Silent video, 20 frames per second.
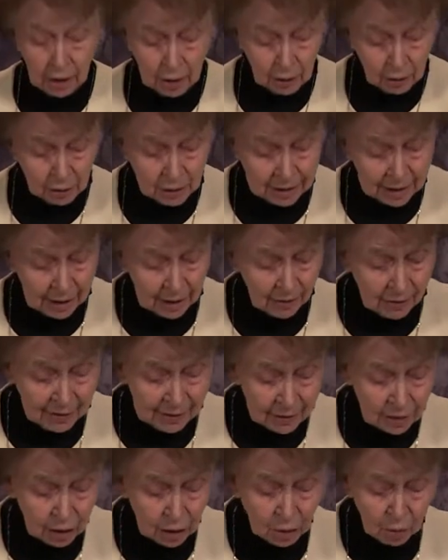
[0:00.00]
You see,
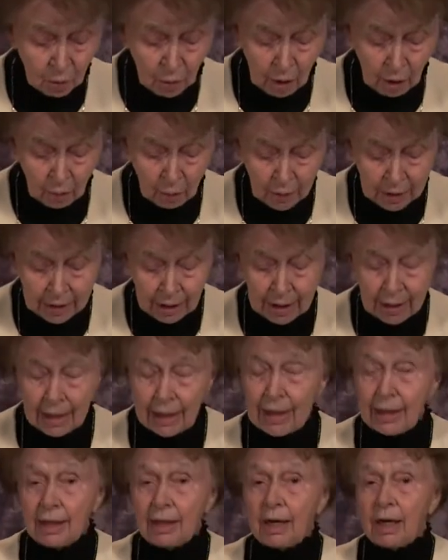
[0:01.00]
this is what we
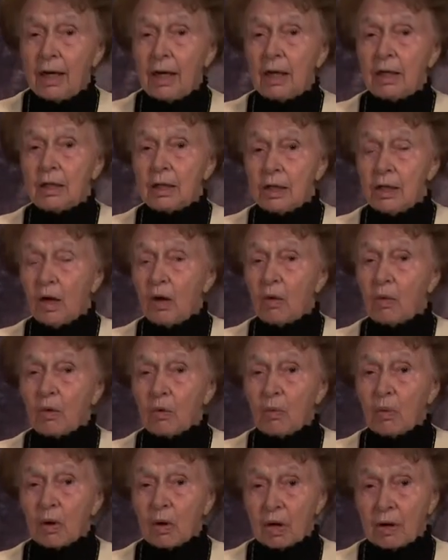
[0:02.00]
need to know
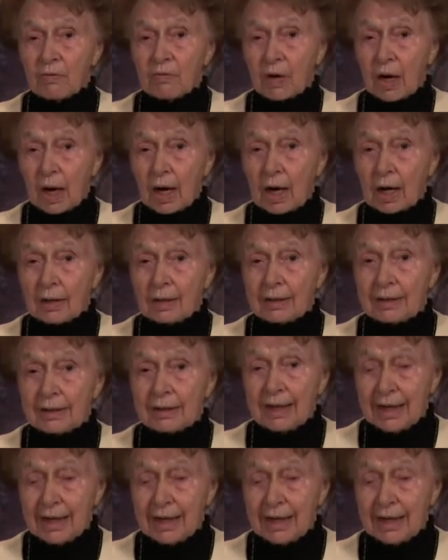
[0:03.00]
the Word of God.